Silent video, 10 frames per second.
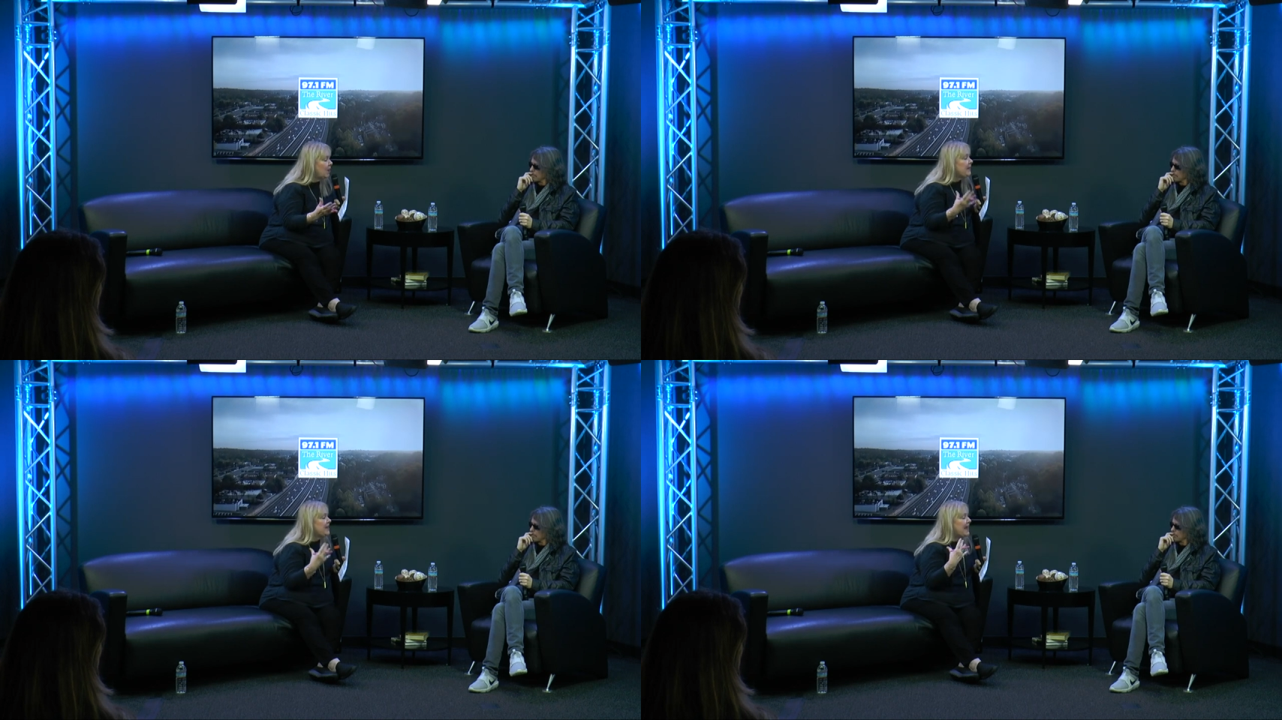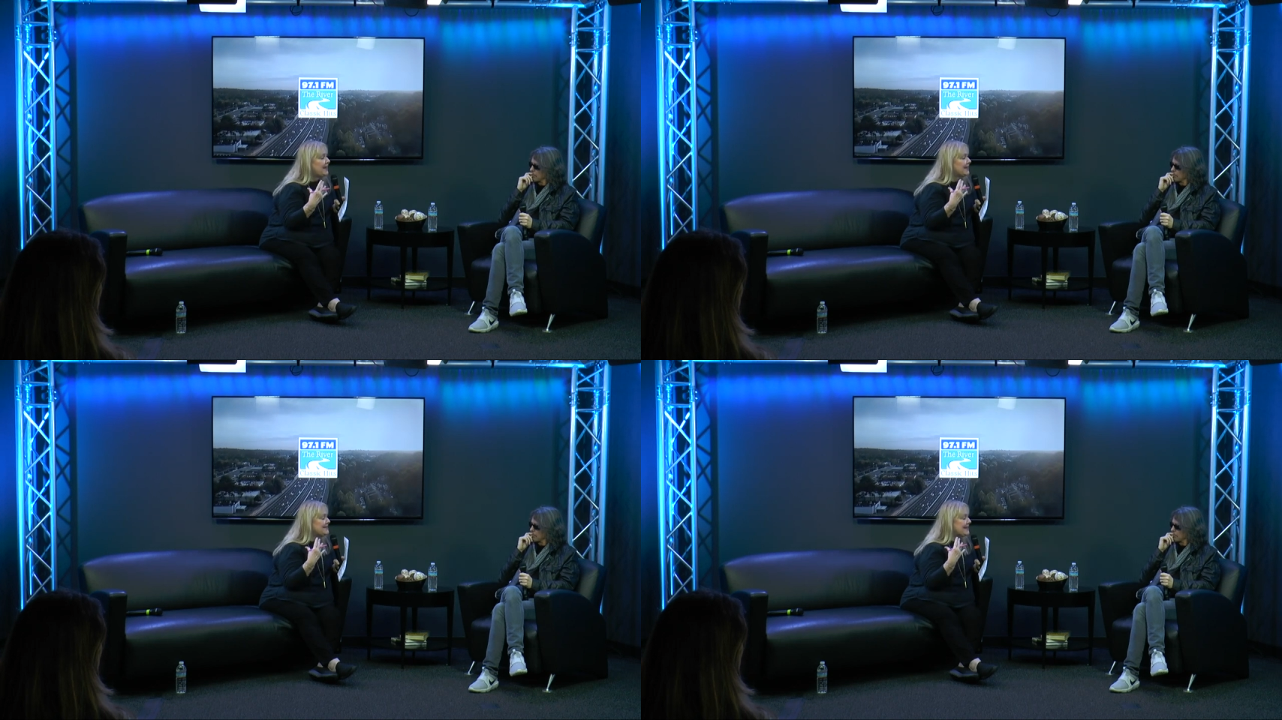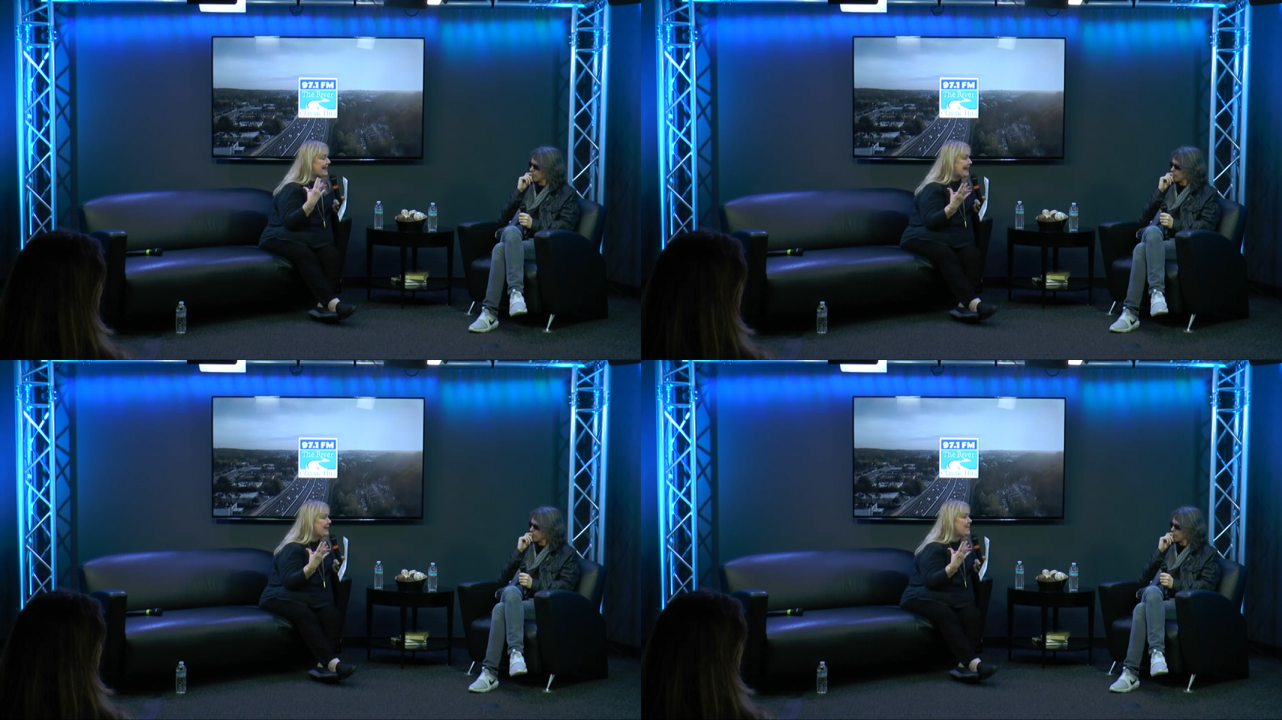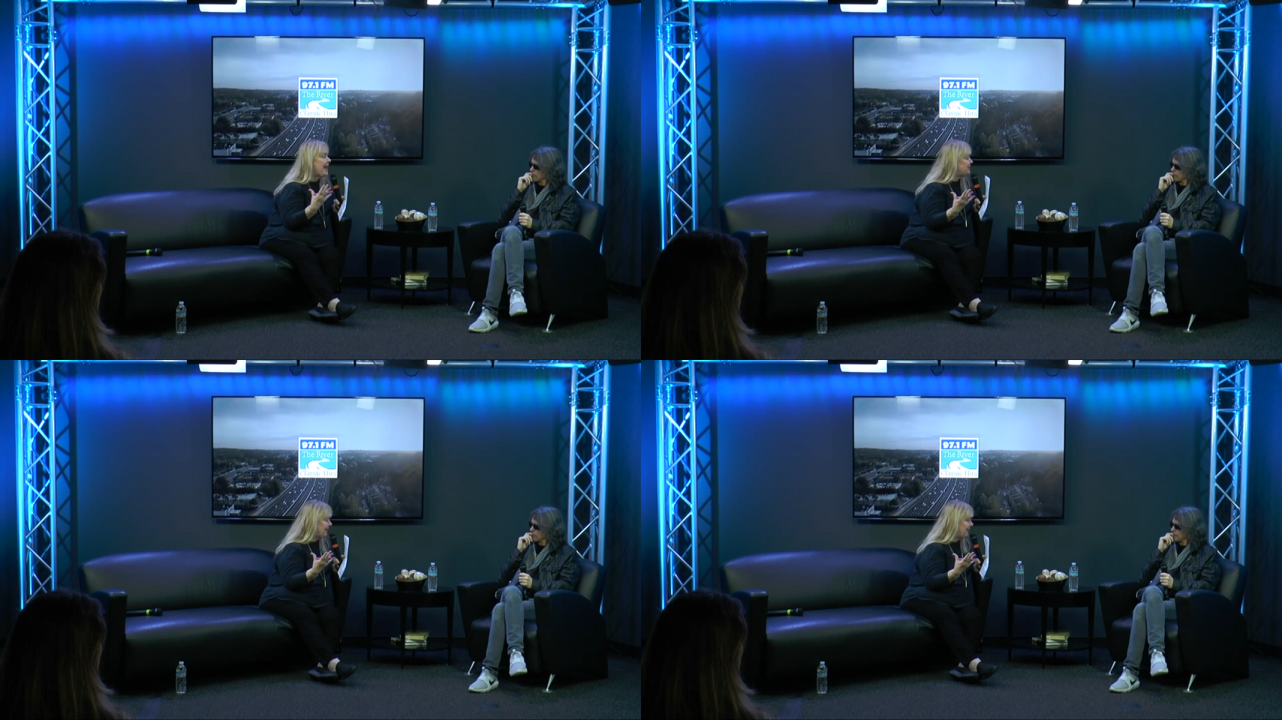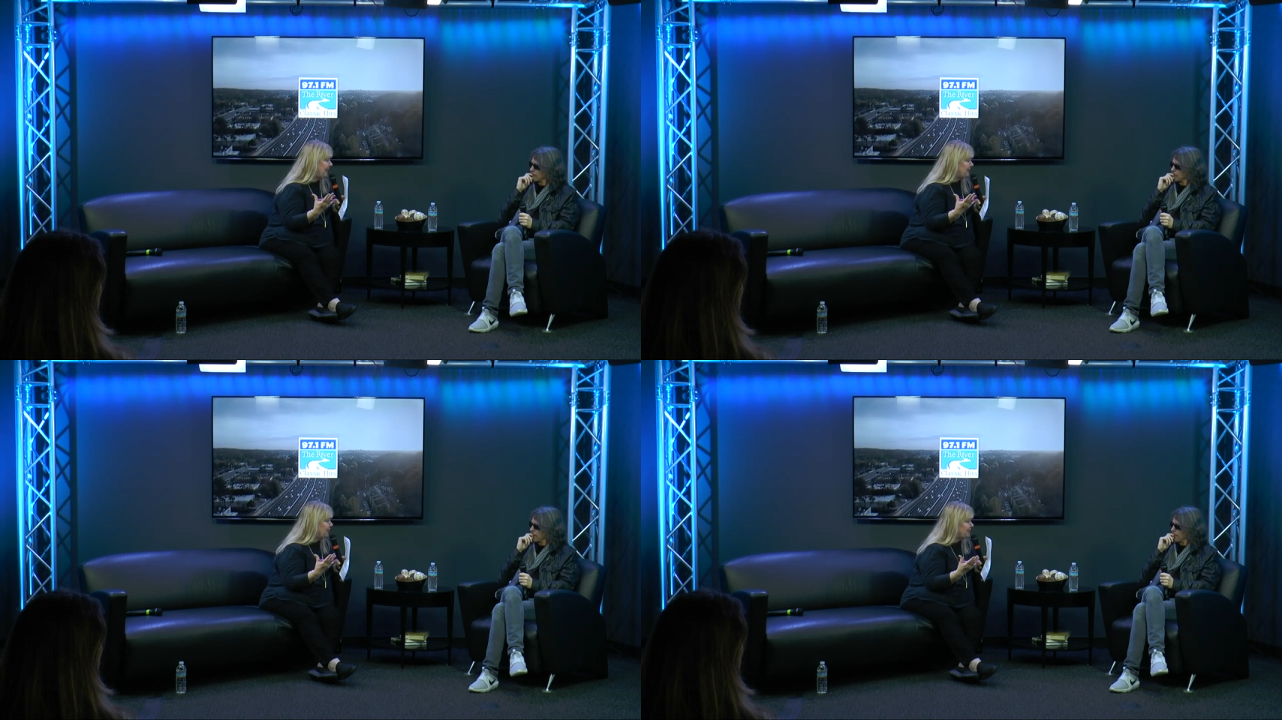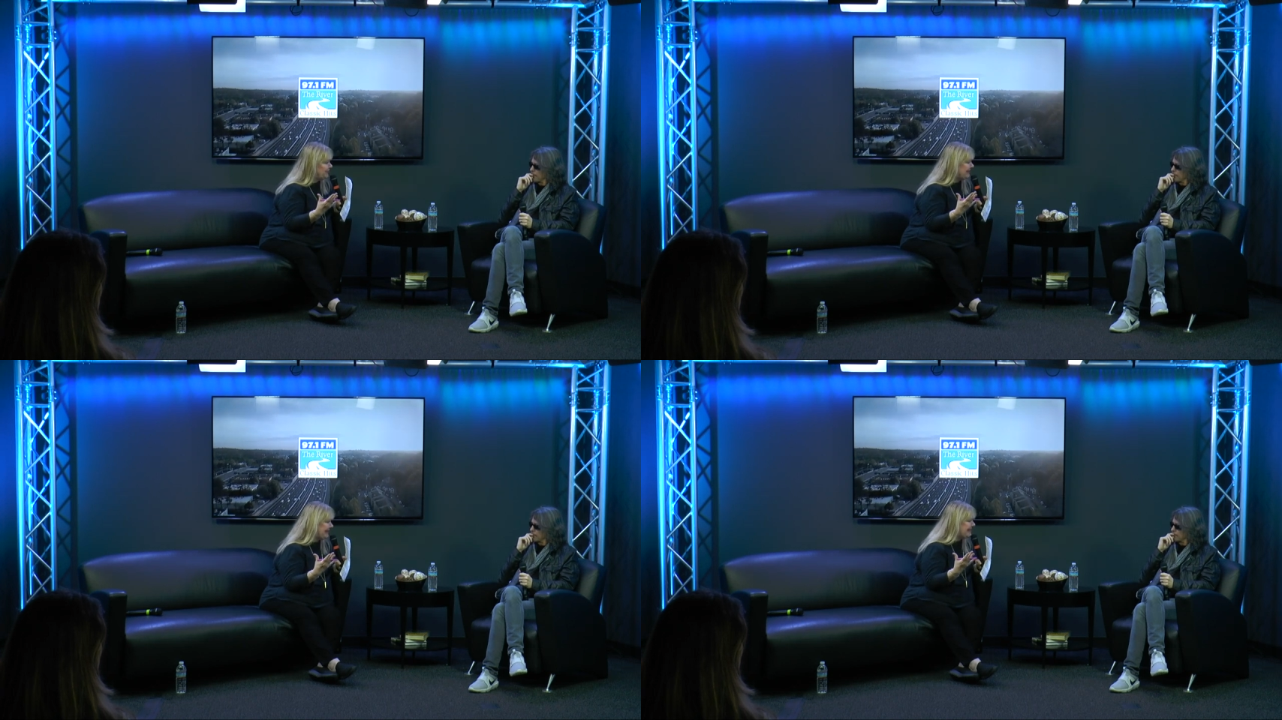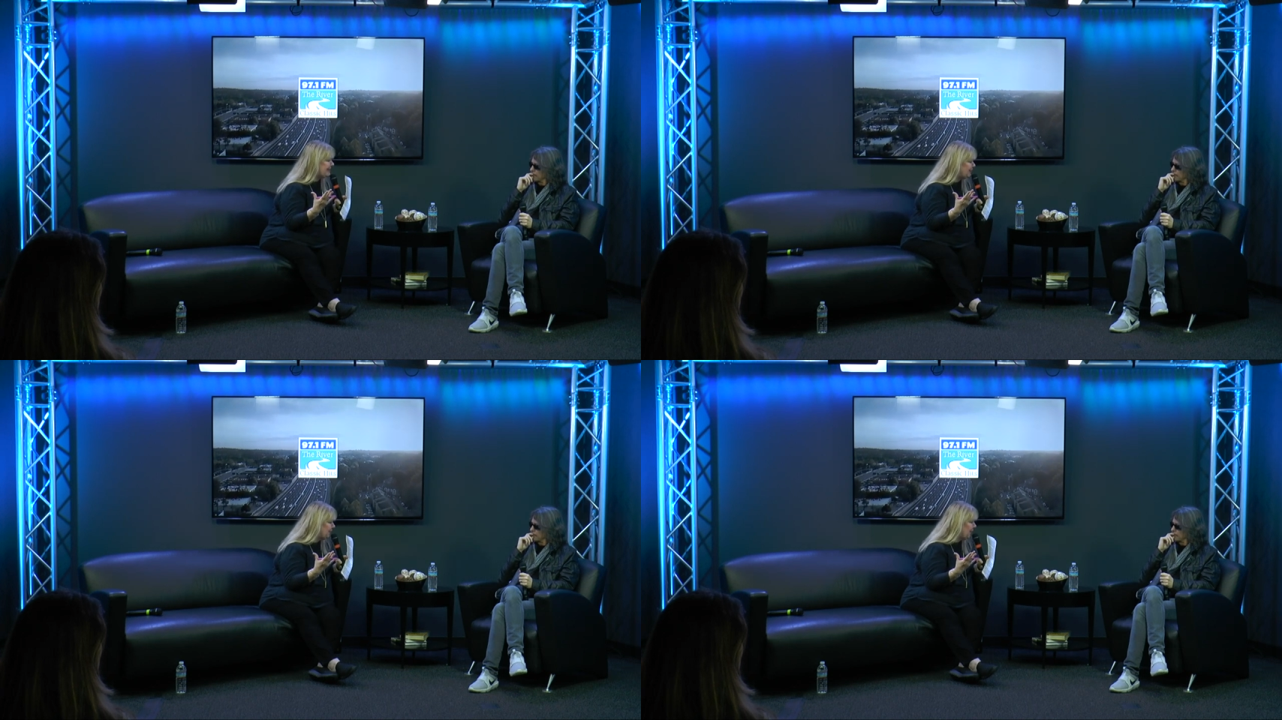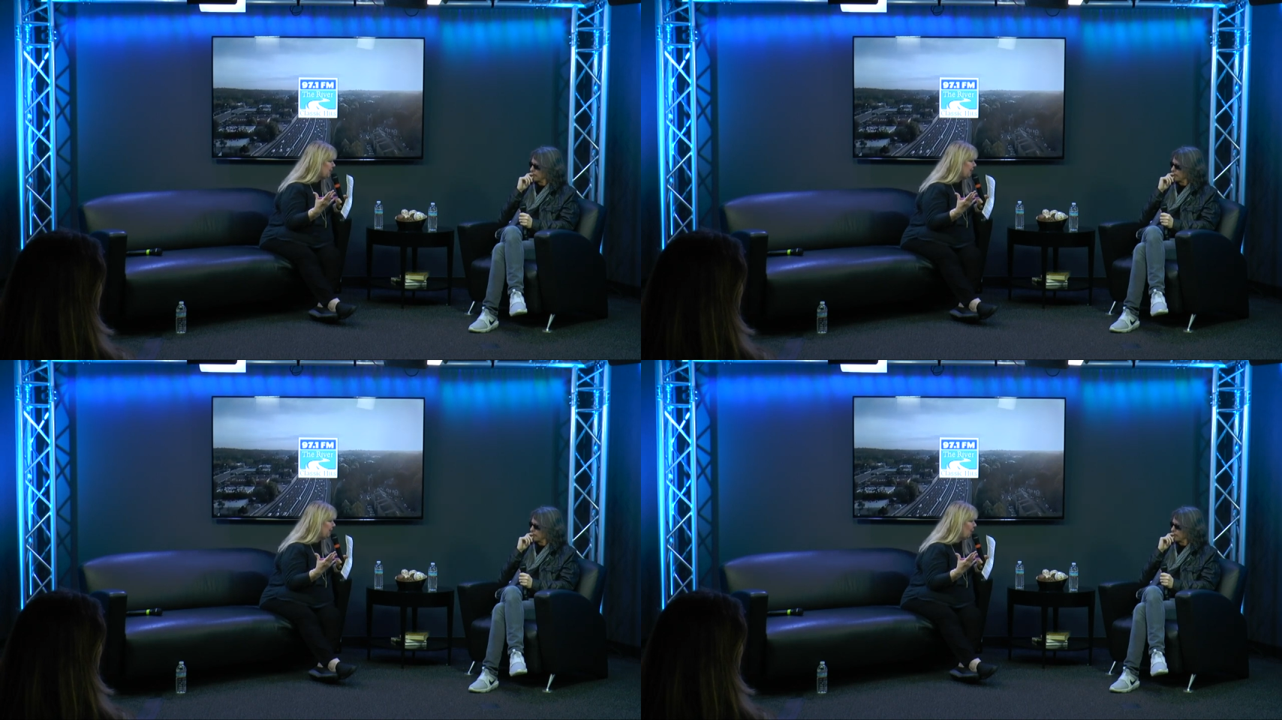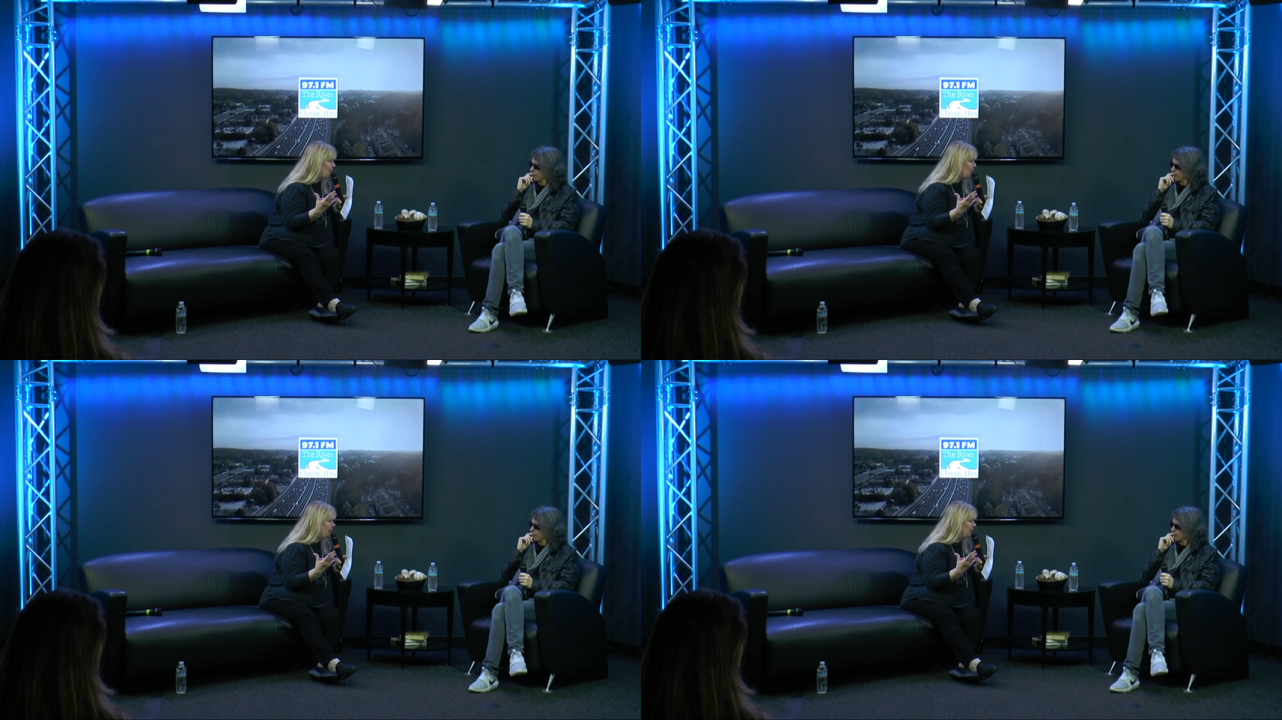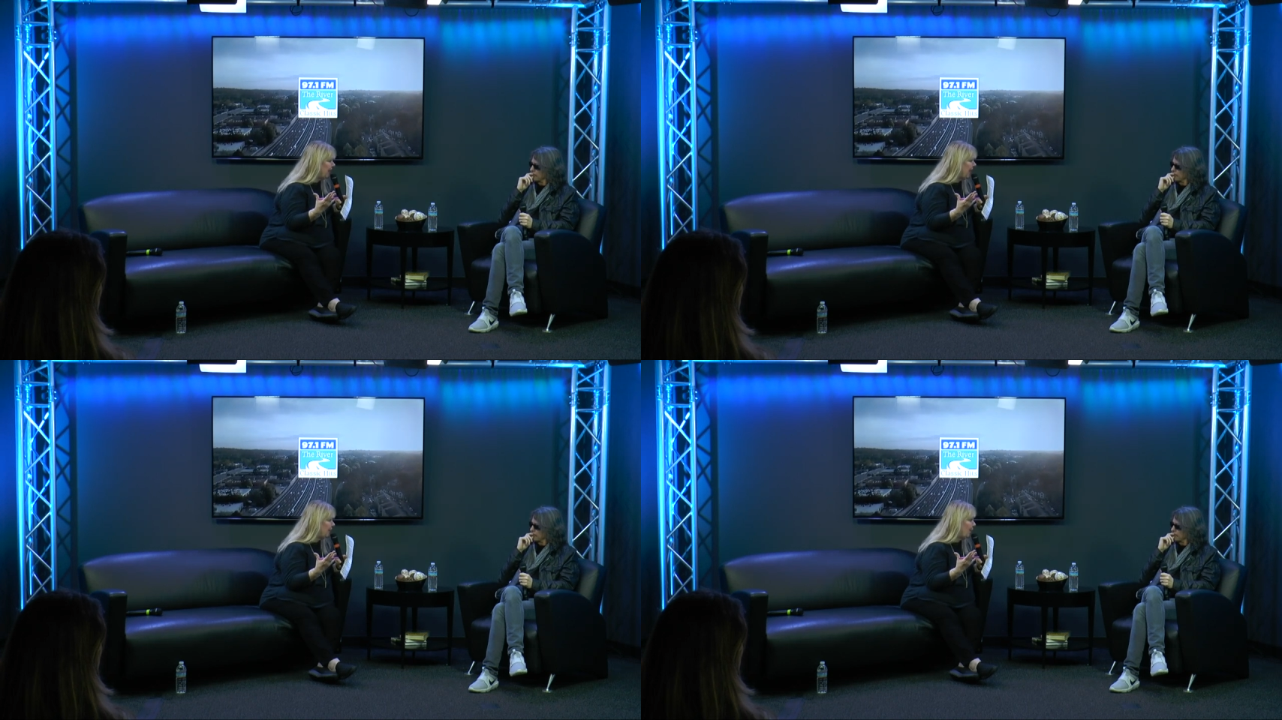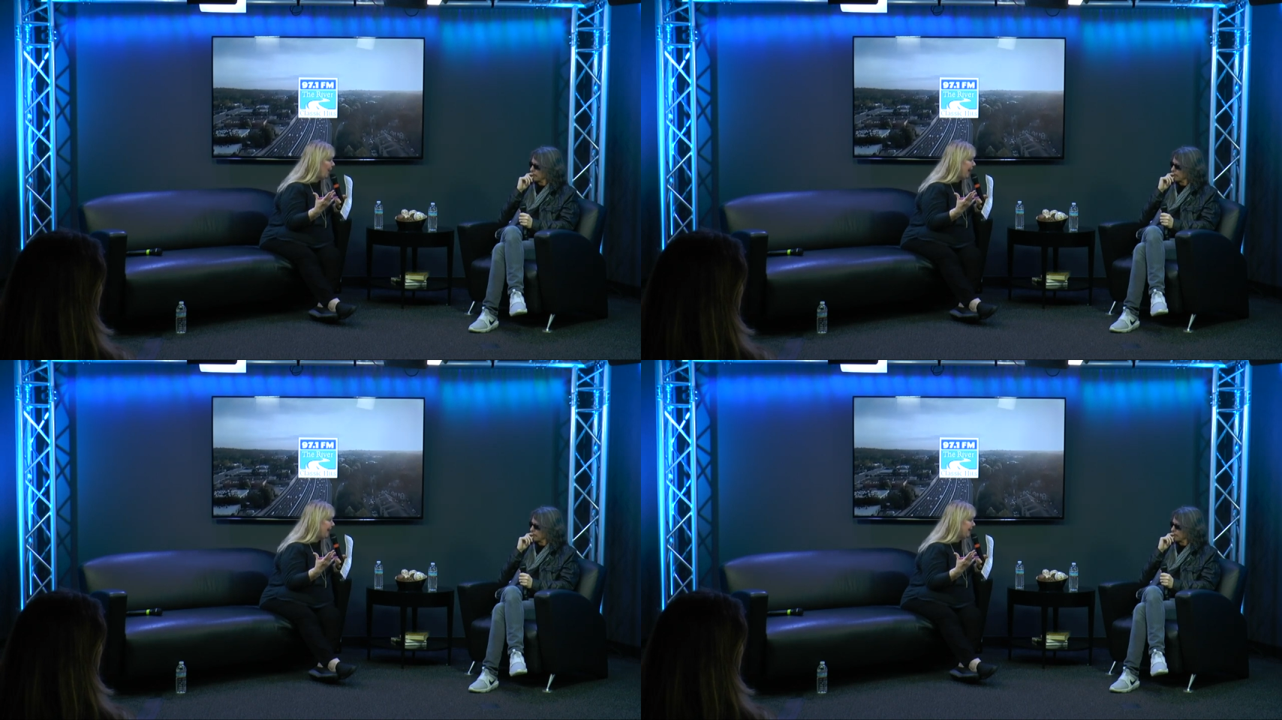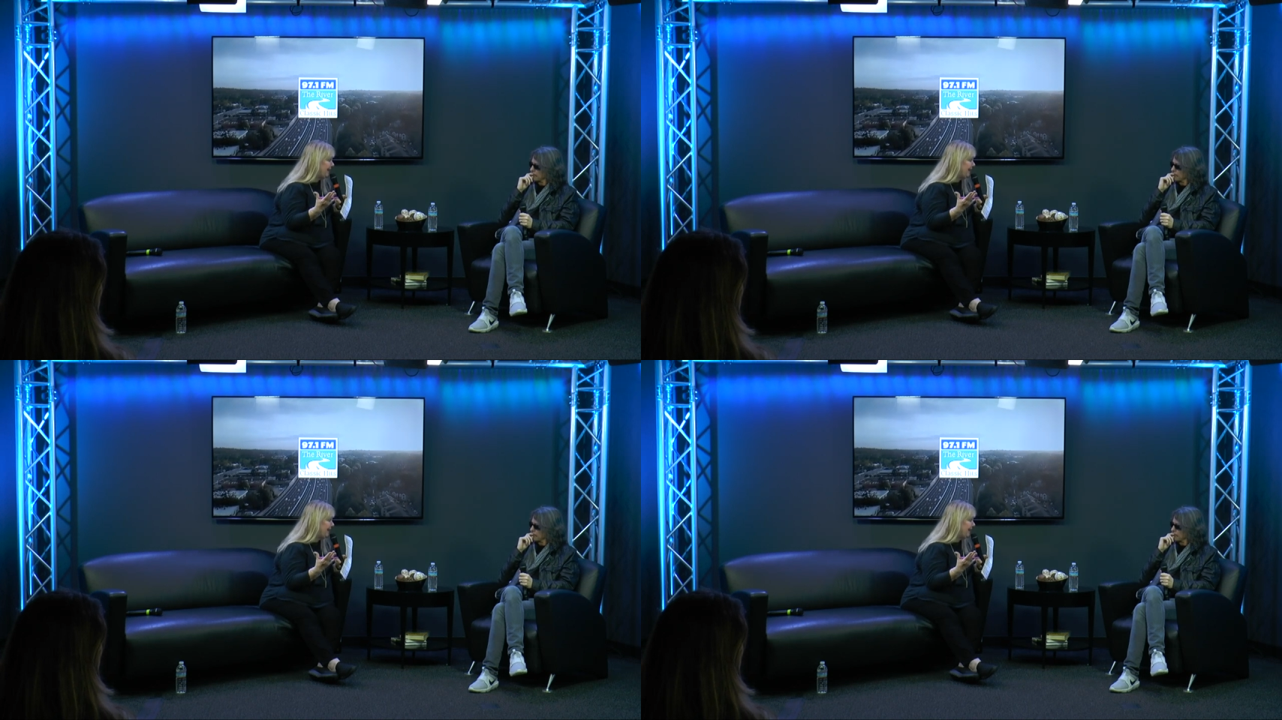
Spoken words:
No face is visible, so there are no lips to read.